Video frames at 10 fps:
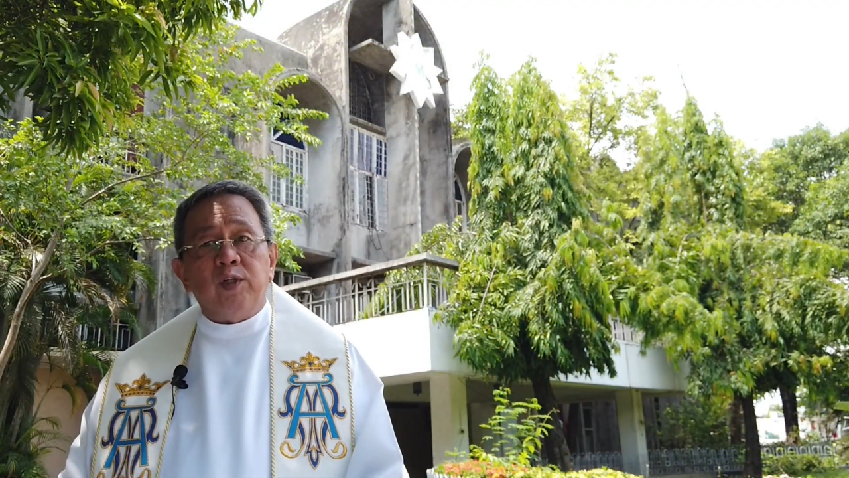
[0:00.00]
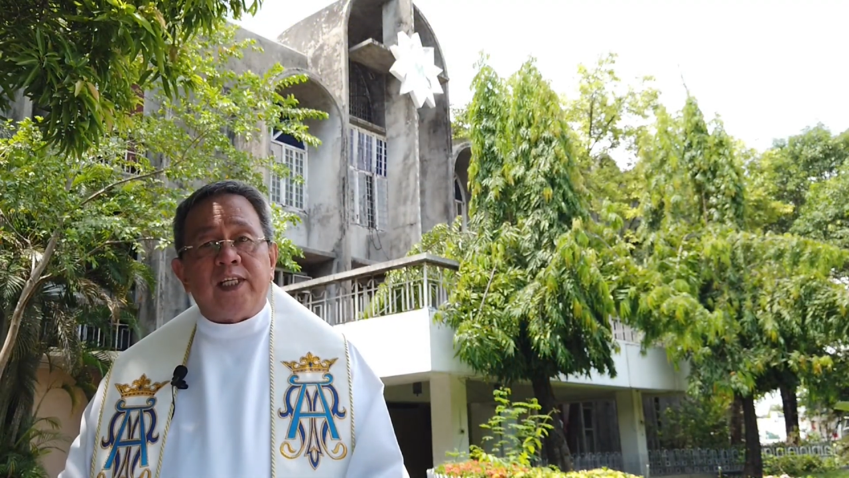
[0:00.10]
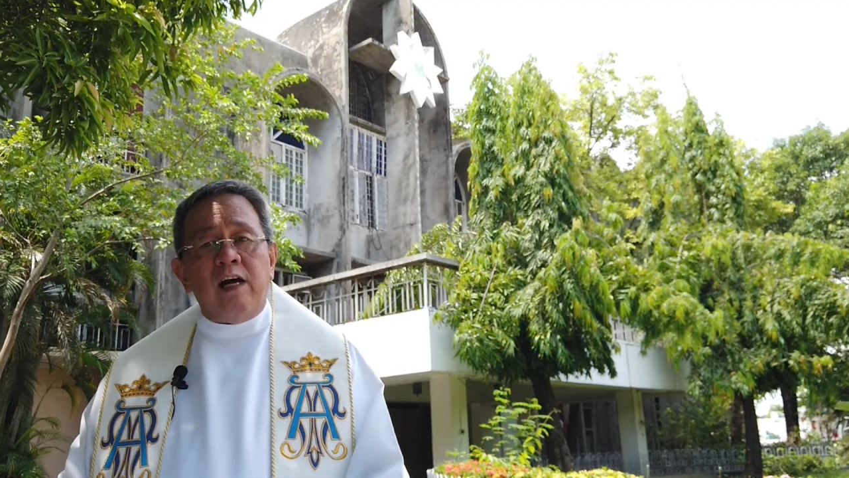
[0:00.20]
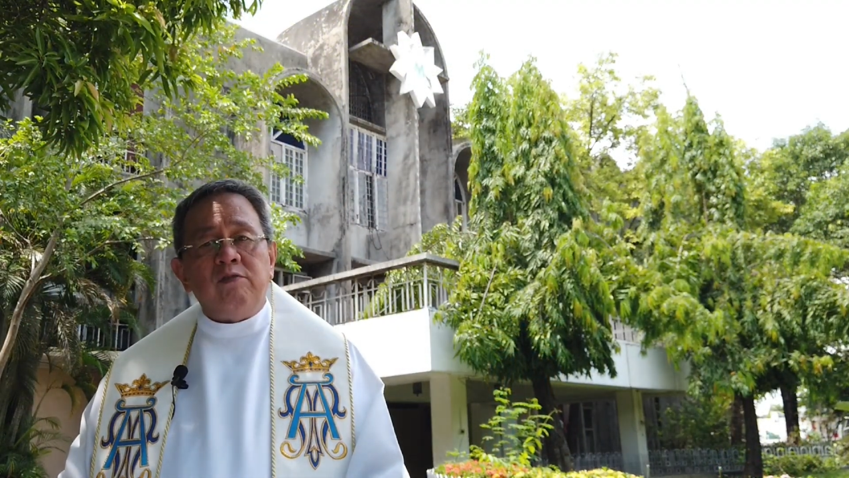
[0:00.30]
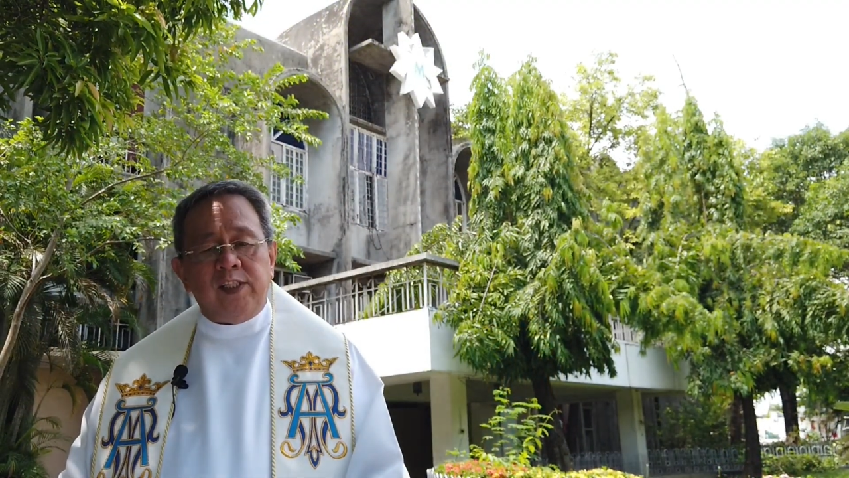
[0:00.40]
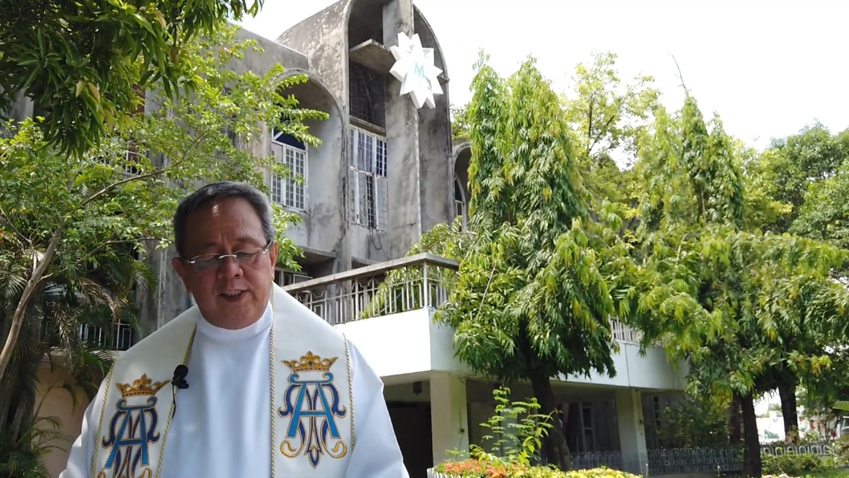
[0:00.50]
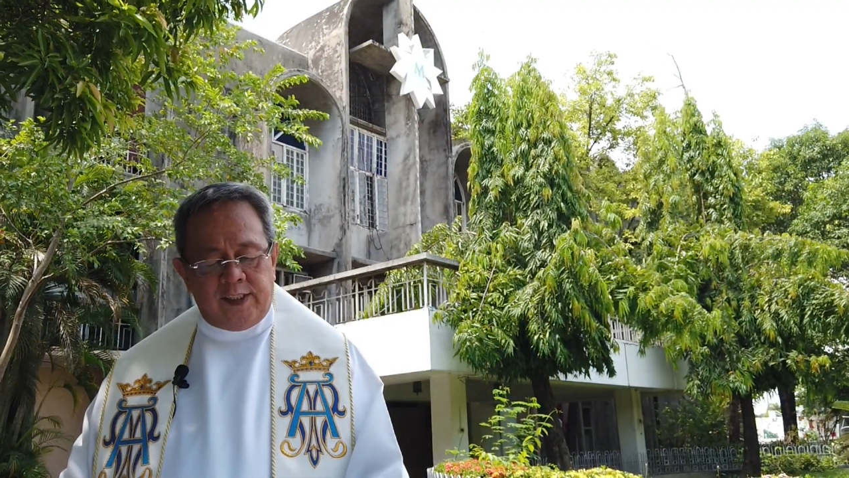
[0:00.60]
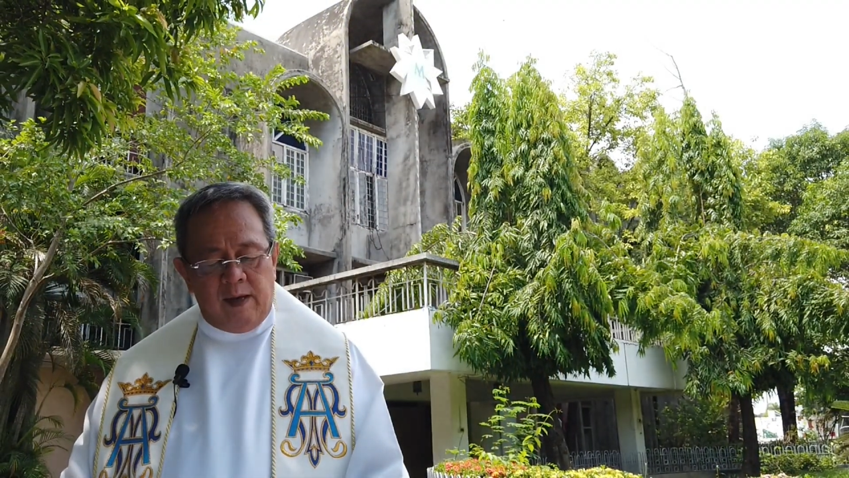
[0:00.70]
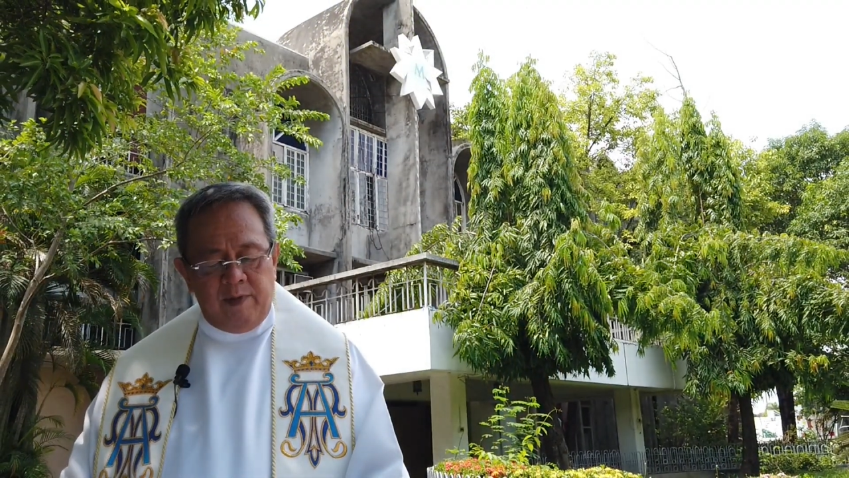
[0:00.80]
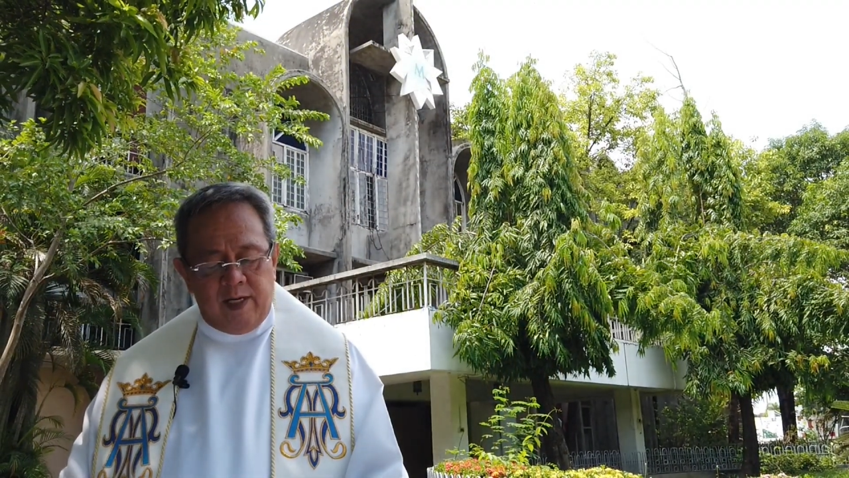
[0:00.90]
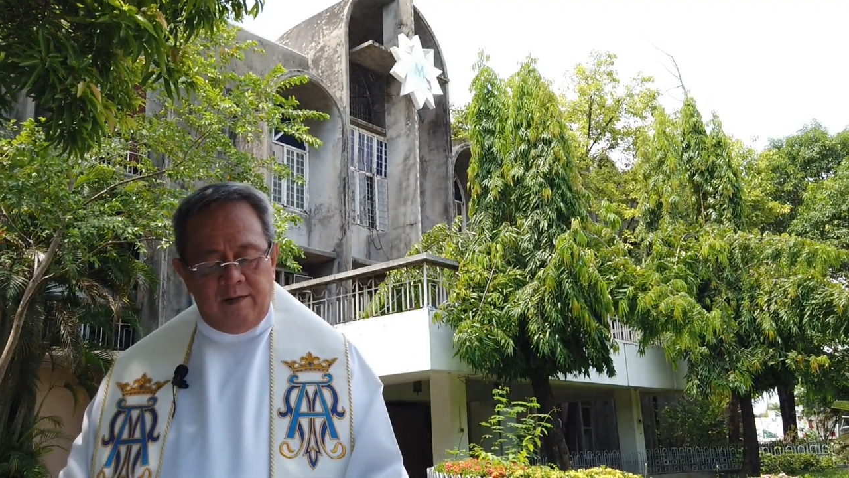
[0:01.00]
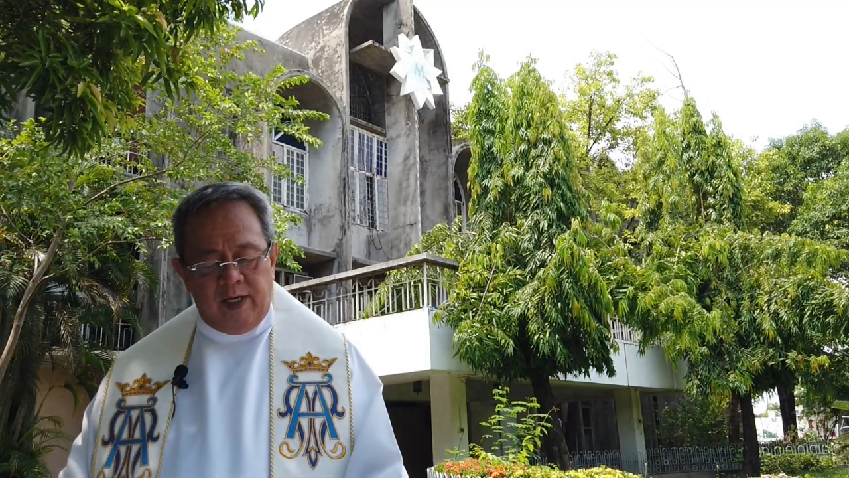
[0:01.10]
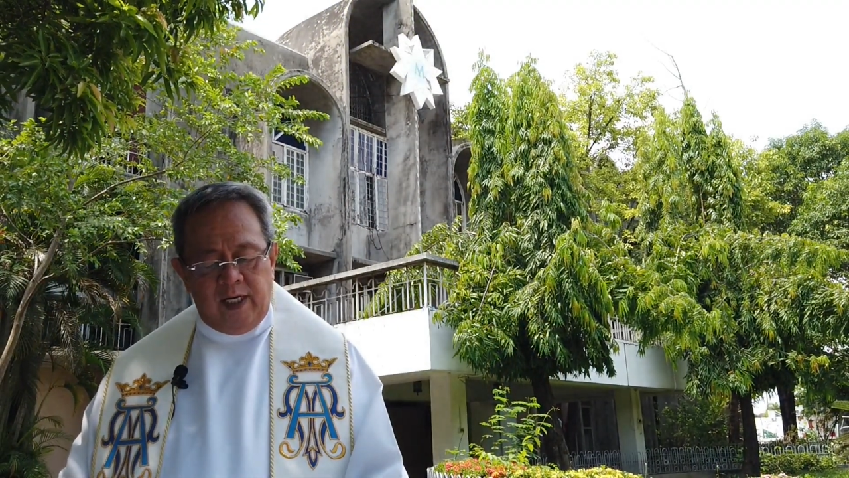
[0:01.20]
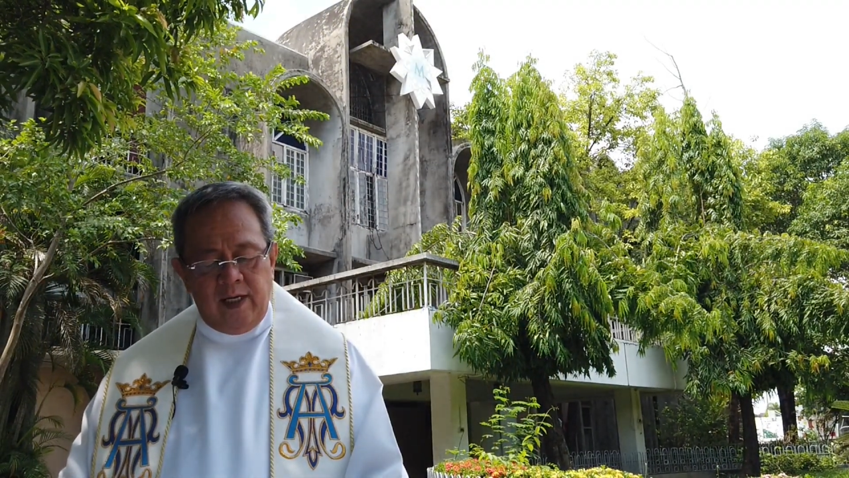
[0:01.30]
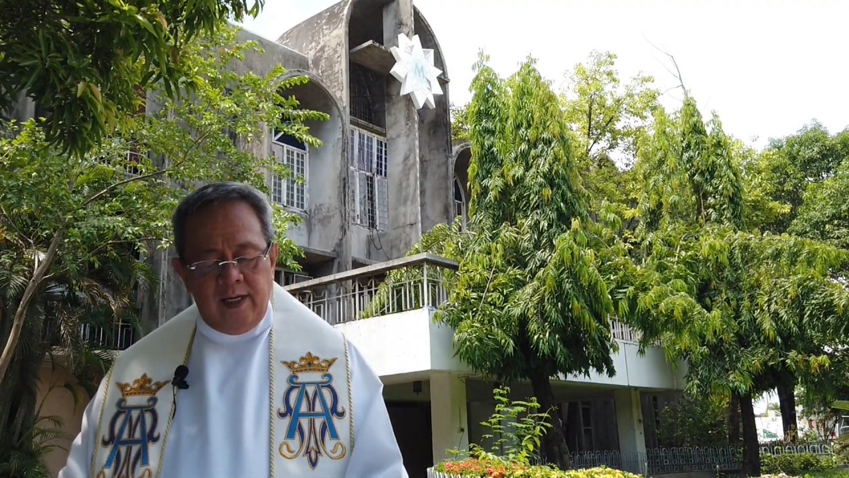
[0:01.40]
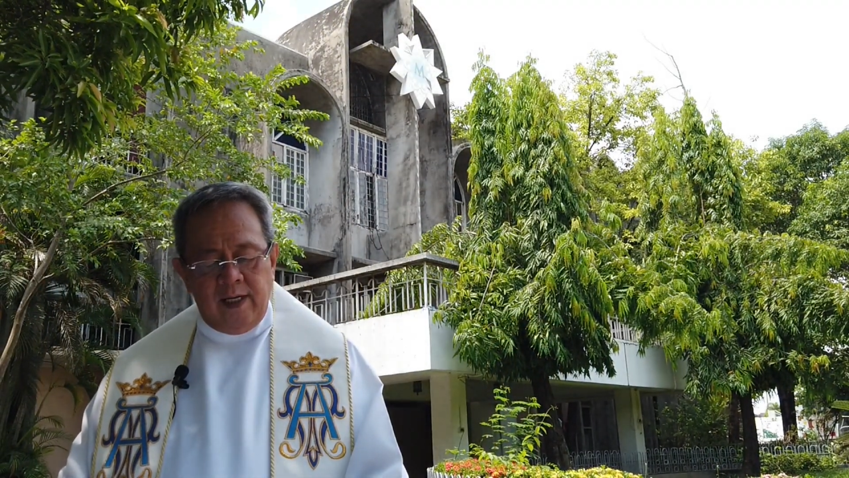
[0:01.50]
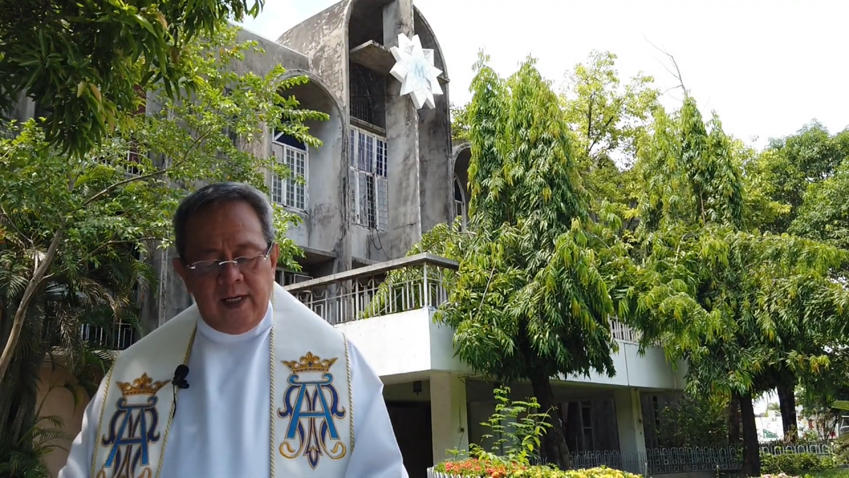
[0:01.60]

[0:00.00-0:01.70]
Good Counsel Seminary